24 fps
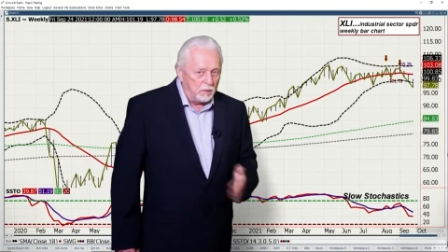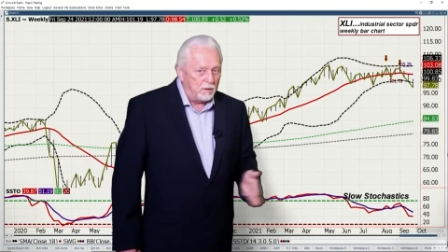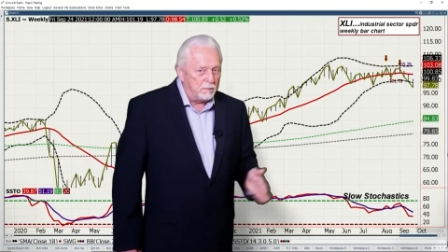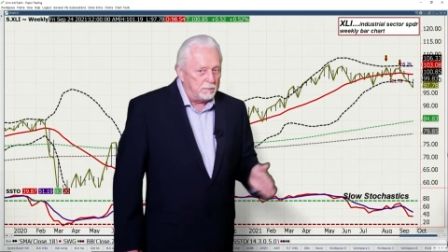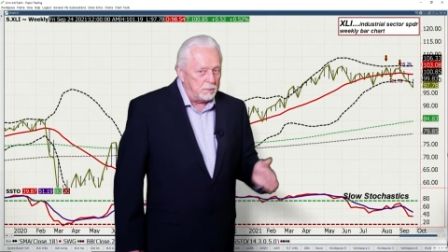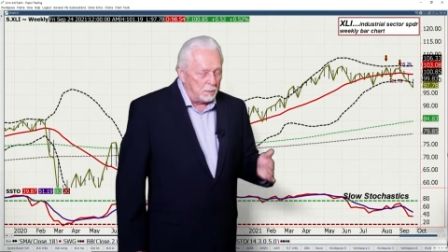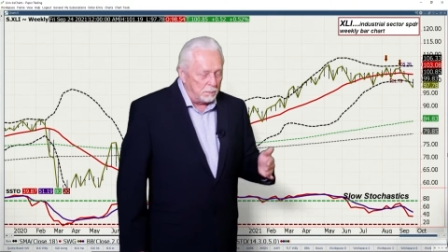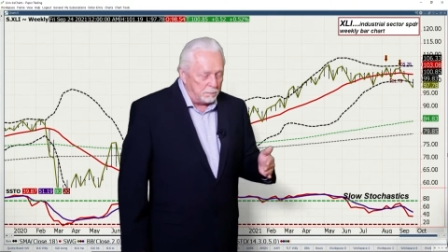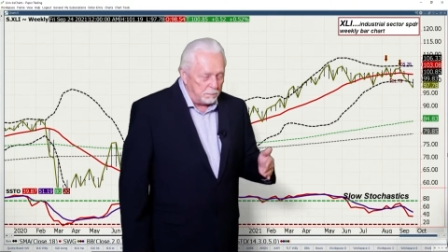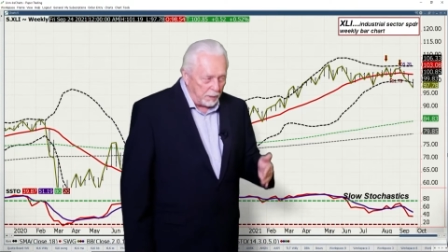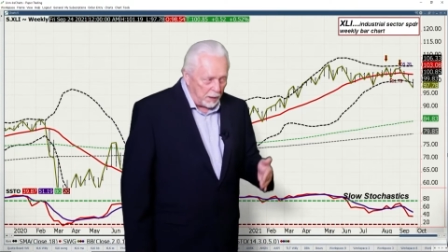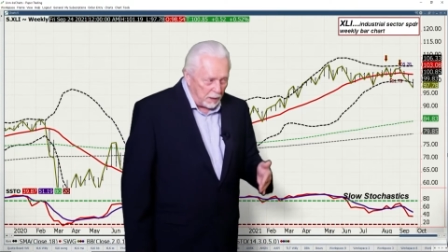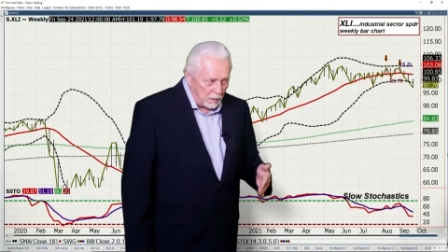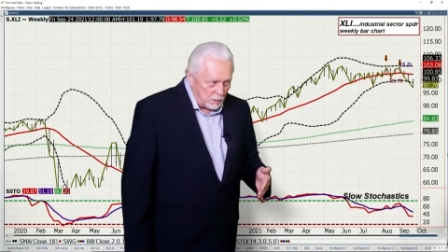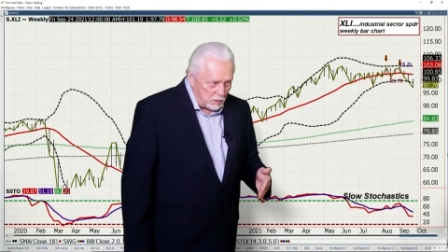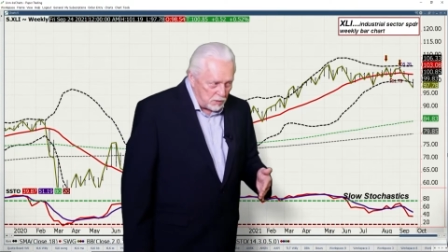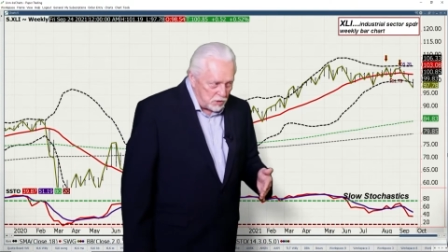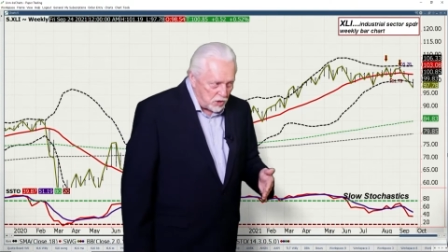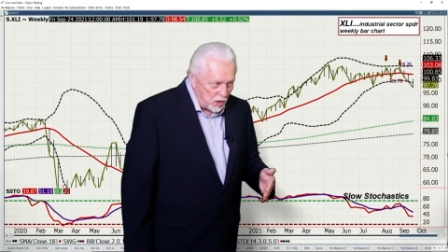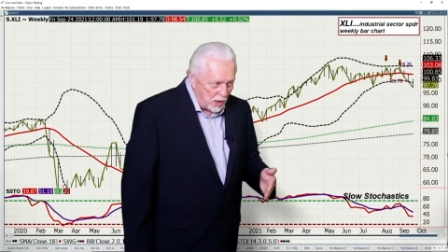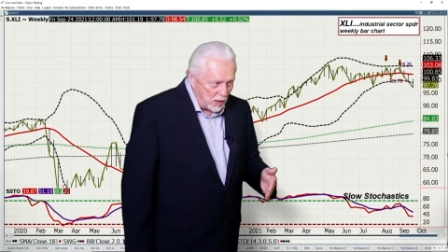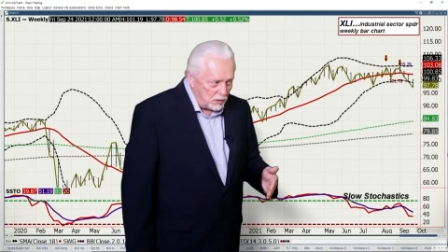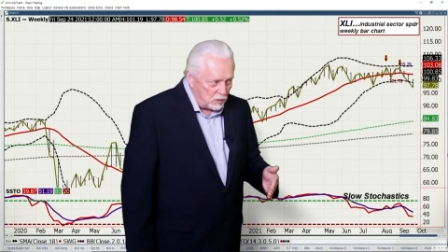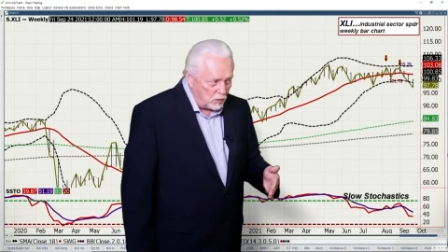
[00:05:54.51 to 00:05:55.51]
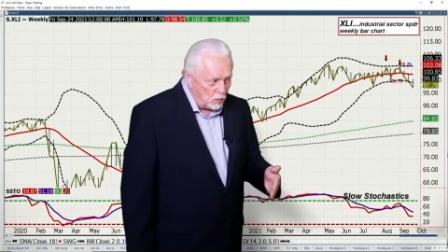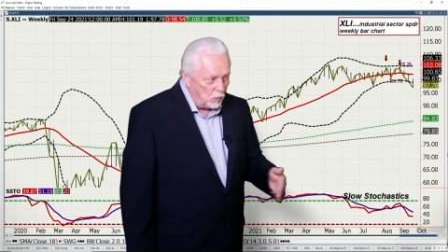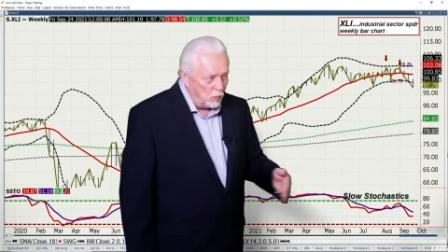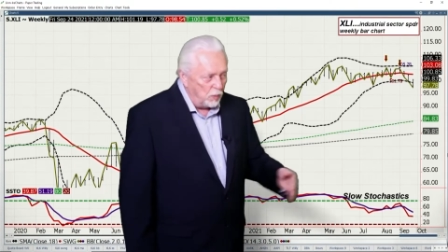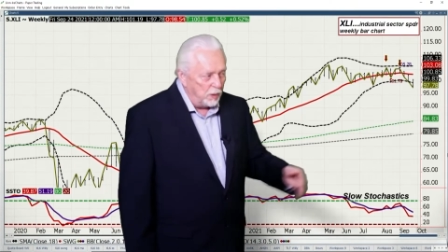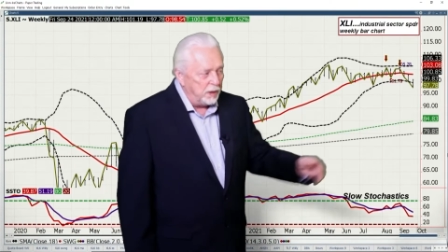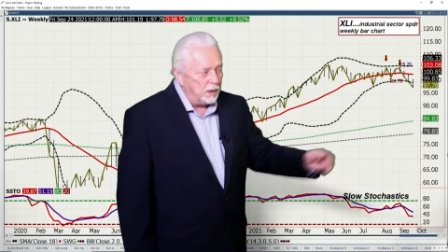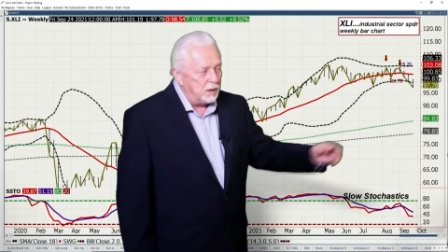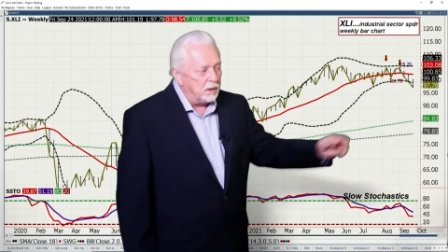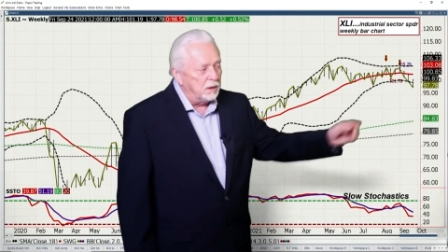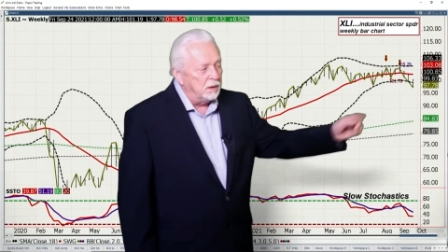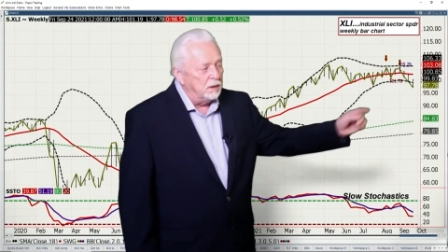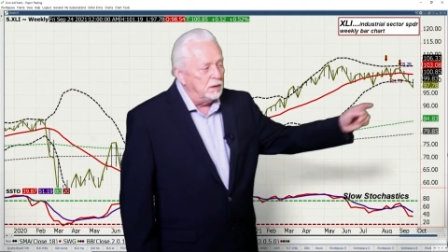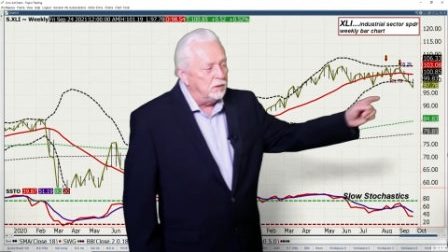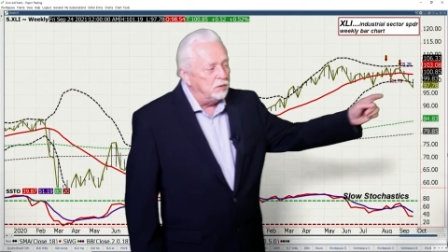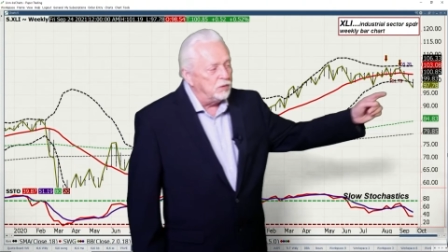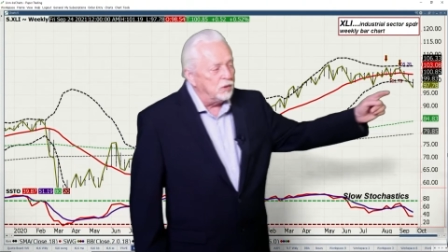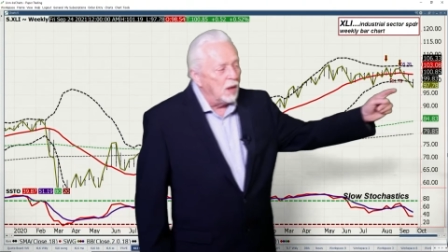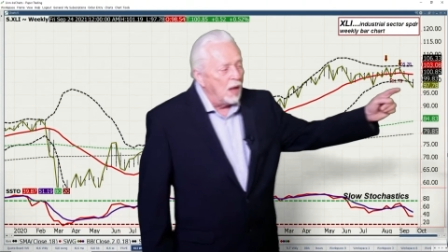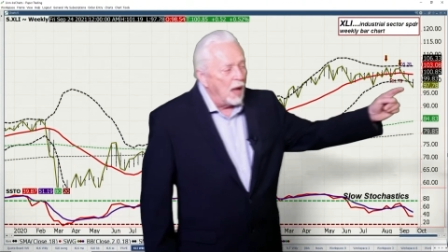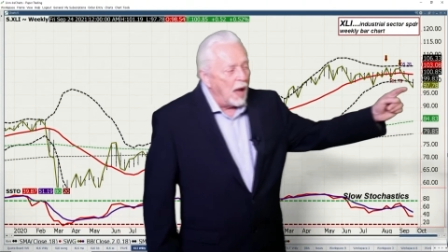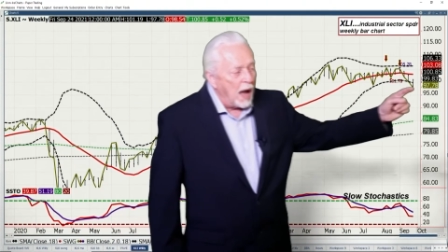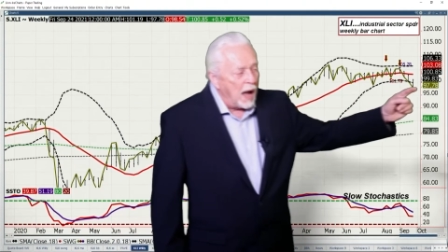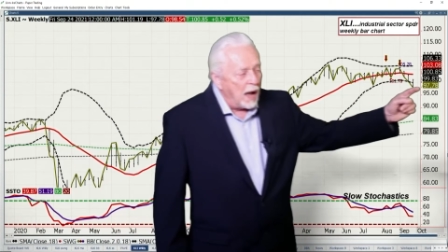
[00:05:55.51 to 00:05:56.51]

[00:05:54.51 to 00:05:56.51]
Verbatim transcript: I've been bearish on the weeklies.